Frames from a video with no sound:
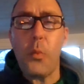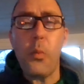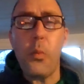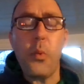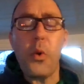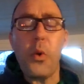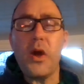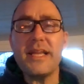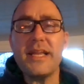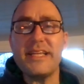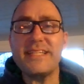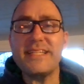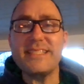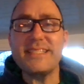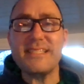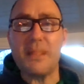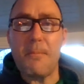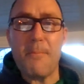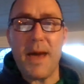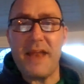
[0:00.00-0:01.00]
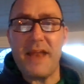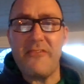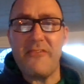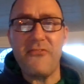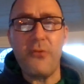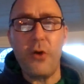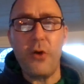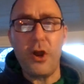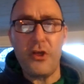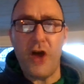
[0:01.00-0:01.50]
What does the
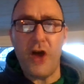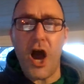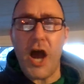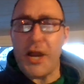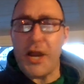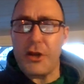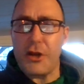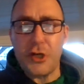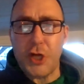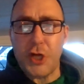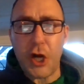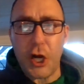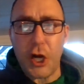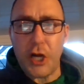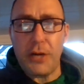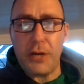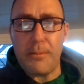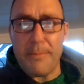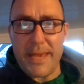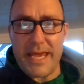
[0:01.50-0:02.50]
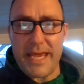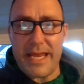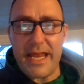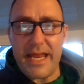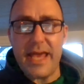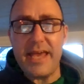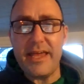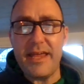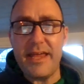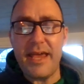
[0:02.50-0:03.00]
metaphor Iron Curtain mean?
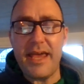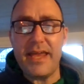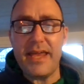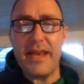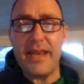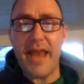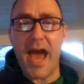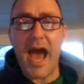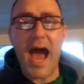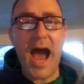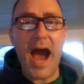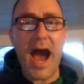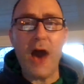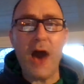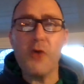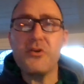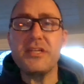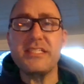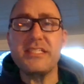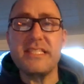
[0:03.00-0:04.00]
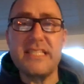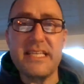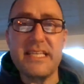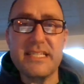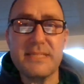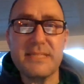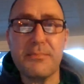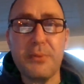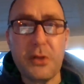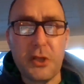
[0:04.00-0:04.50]
And how does
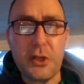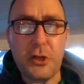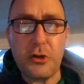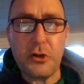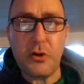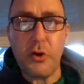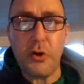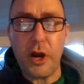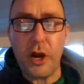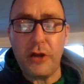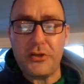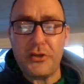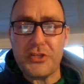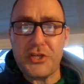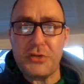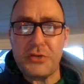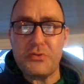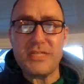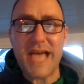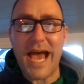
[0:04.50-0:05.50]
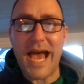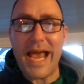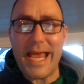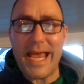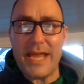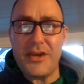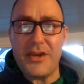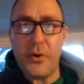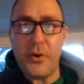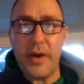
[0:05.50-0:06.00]
this political cartoon tie
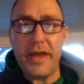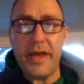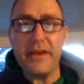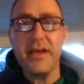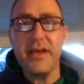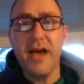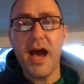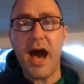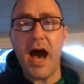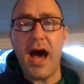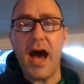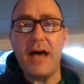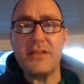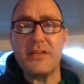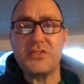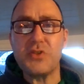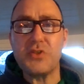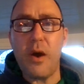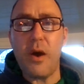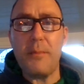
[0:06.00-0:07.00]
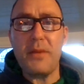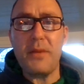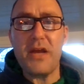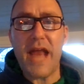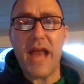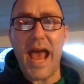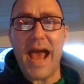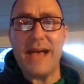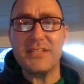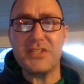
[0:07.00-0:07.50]
into it? So I'm going
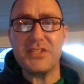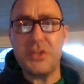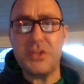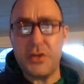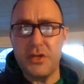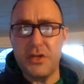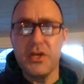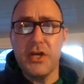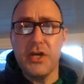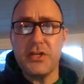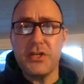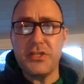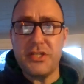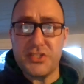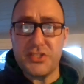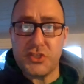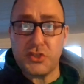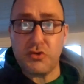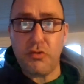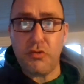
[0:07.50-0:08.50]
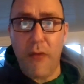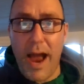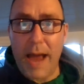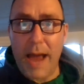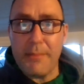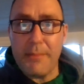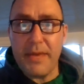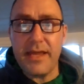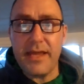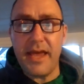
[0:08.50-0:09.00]
to ask you,
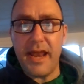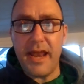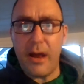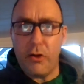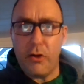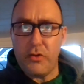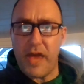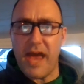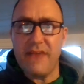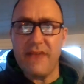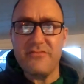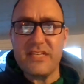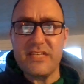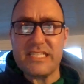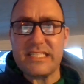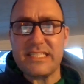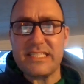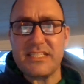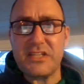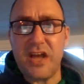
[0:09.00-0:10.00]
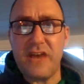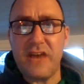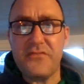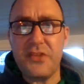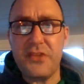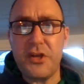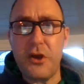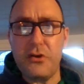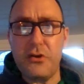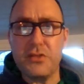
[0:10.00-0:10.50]
describe it, and I'll have this listed off
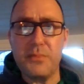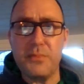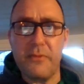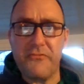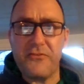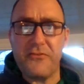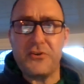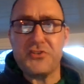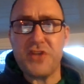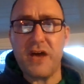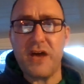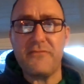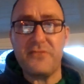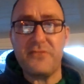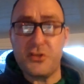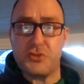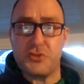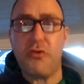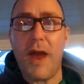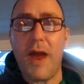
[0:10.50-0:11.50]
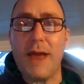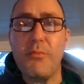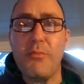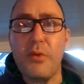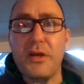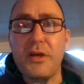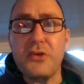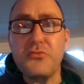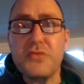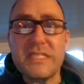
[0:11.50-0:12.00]
in the notes, but first off, describe
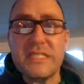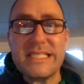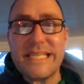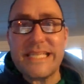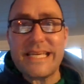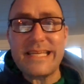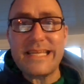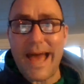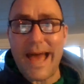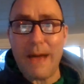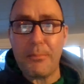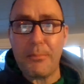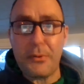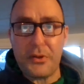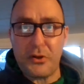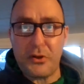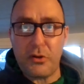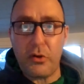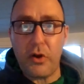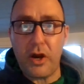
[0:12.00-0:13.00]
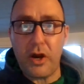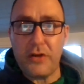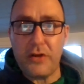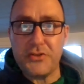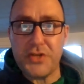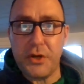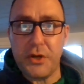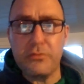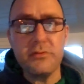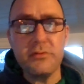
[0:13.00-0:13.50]
what you see in that political
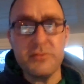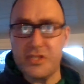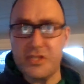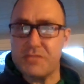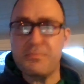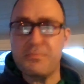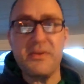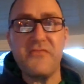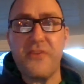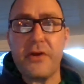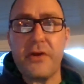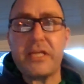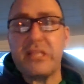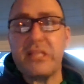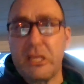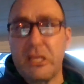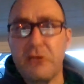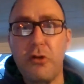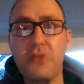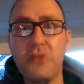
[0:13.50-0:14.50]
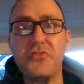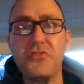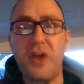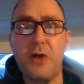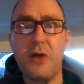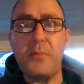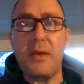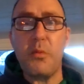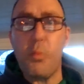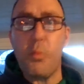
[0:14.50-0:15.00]
cartoon. Just be very literal.
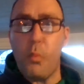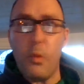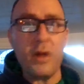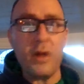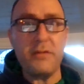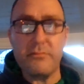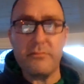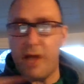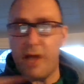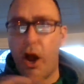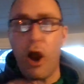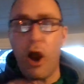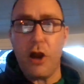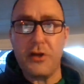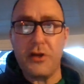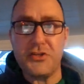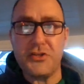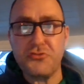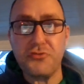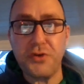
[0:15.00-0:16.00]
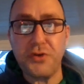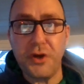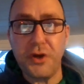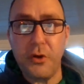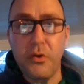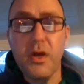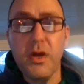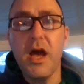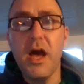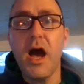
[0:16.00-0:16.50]
Tell me what the artist
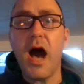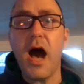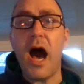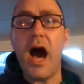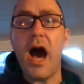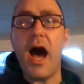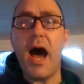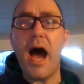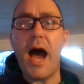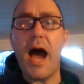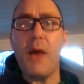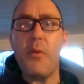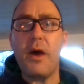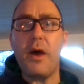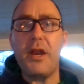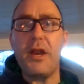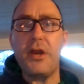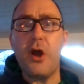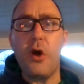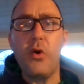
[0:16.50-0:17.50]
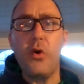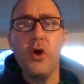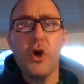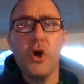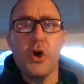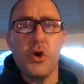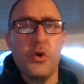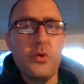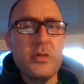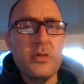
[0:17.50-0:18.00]
drew. I want to know
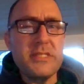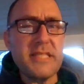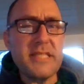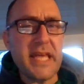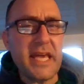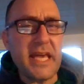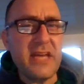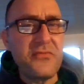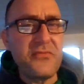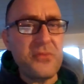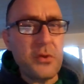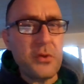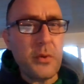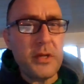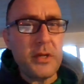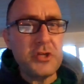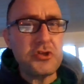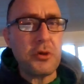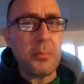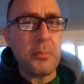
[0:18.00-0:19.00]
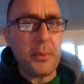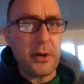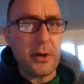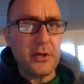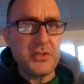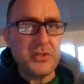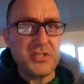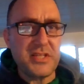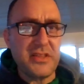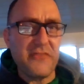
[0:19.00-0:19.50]
who is the influential
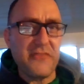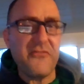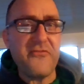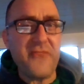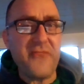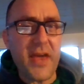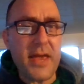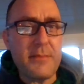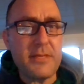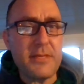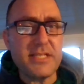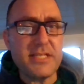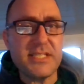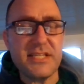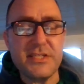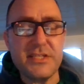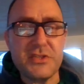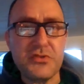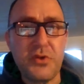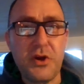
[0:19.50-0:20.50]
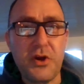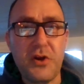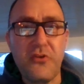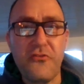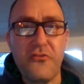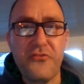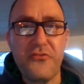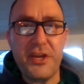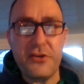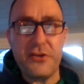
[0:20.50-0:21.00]
person, the famous
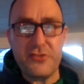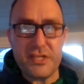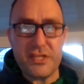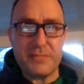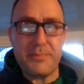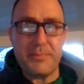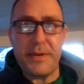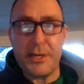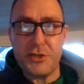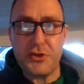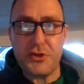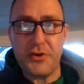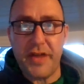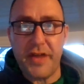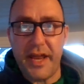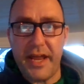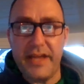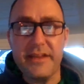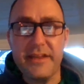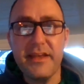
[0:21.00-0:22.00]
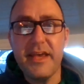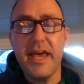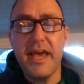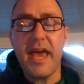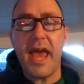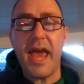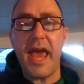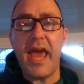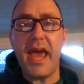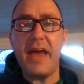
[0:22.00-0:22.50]
historical figure that's pictured in it,
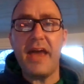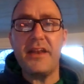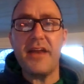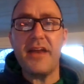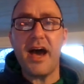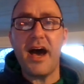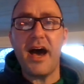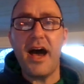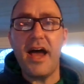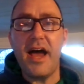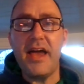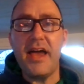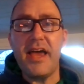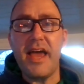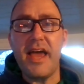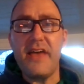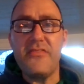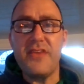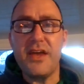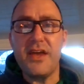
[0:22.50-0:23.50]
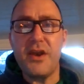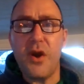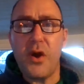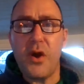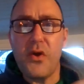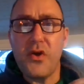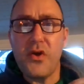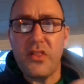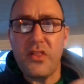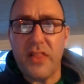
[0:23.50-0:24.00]
and then
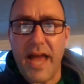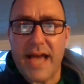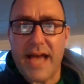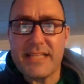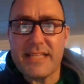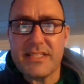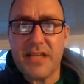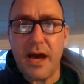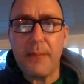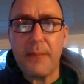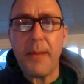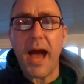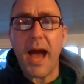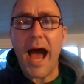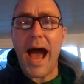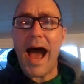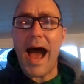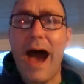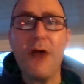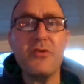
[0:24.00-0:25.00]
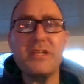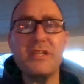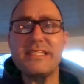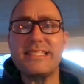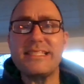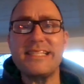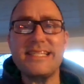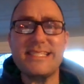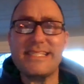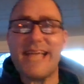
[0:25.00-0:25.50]
last up, how
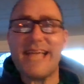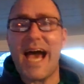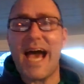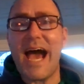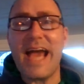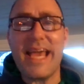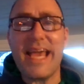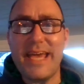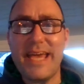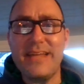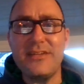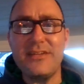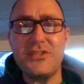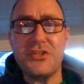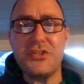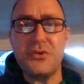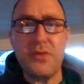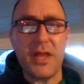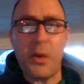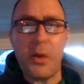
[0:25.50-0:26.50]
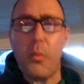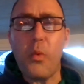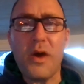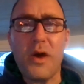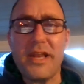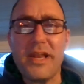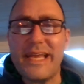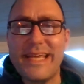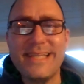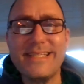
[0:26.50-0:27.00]
does this tie into, like,
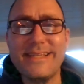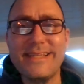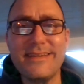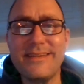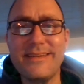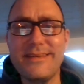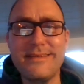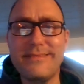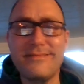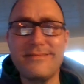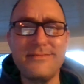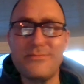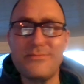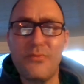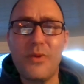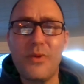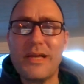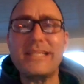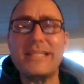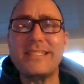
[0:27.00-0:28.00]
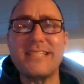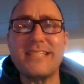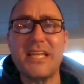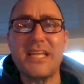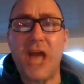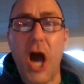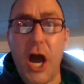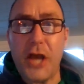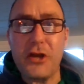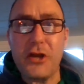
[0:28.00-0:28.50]
what does
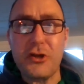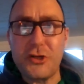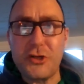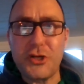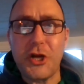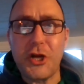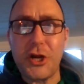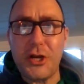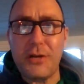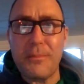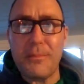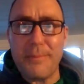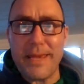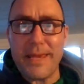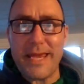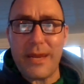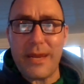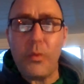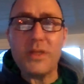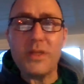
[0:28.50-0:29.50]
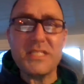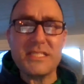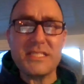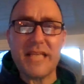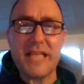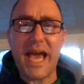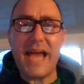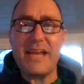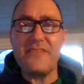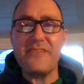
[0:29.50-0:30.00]
an iron curtain mean? What's
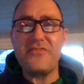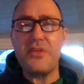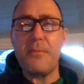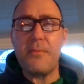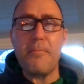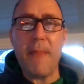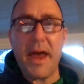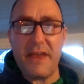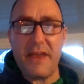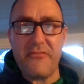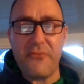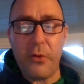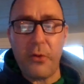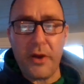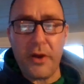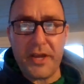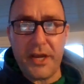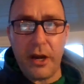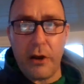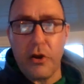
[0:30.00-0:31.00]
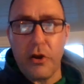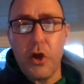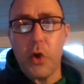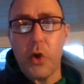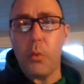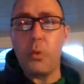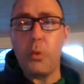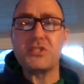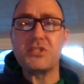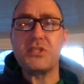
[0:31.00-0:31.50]
kind of the metaphor here?
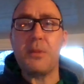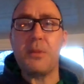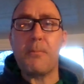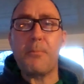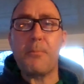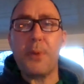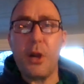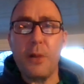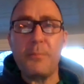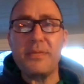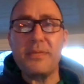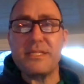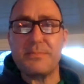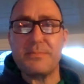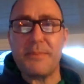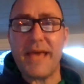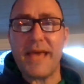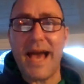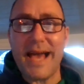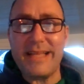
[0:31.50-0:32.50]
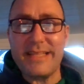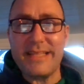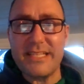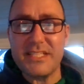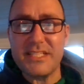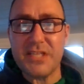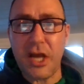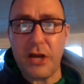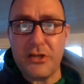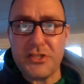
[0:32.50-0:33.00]
What's the purpose behind
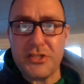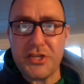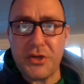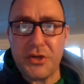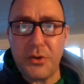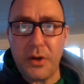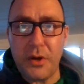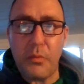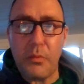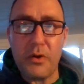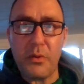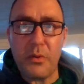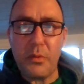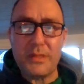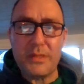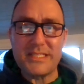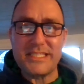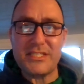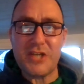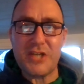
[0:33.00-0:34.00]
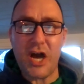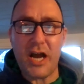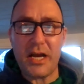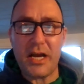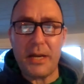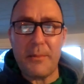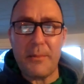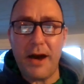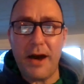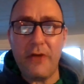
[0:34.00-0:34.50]
this cartoon, and what's it
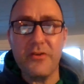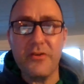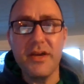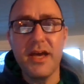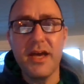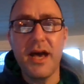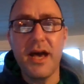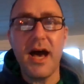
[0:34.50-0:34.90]
talking about?